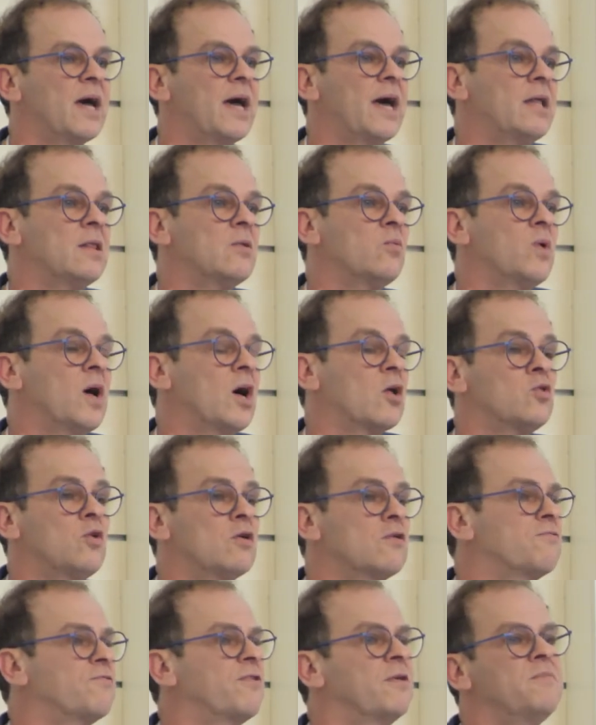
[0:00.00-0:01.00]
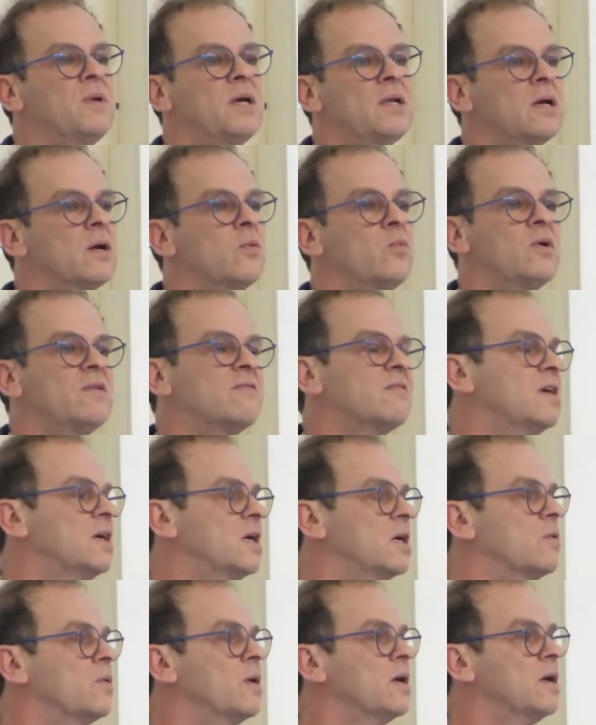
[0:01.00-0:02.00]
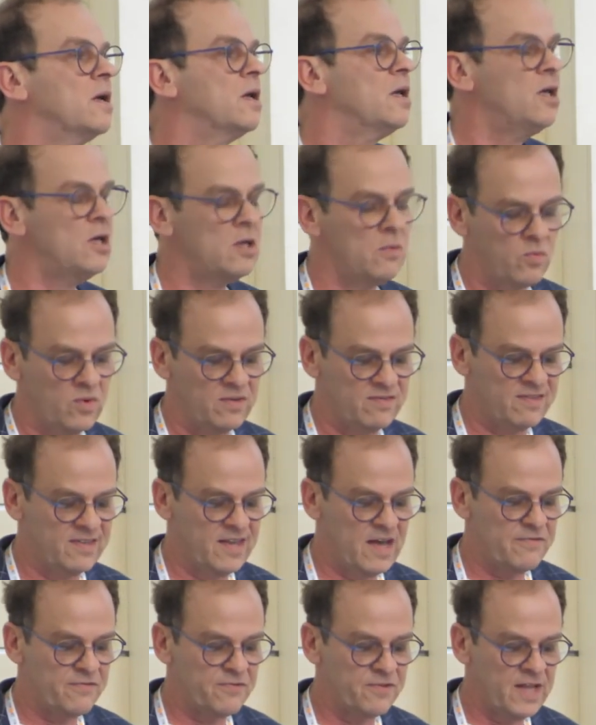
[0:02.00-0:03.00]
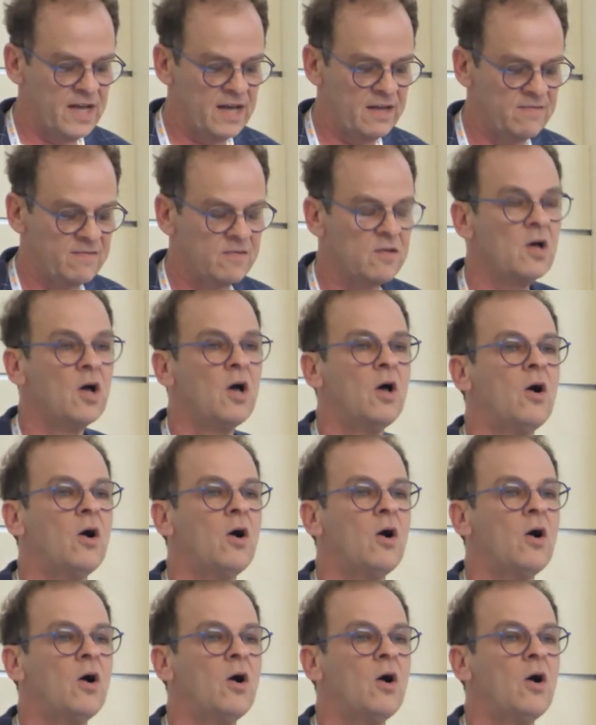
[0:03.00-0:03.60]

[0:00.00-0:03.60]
and we are not familiar with hearing, with deafness,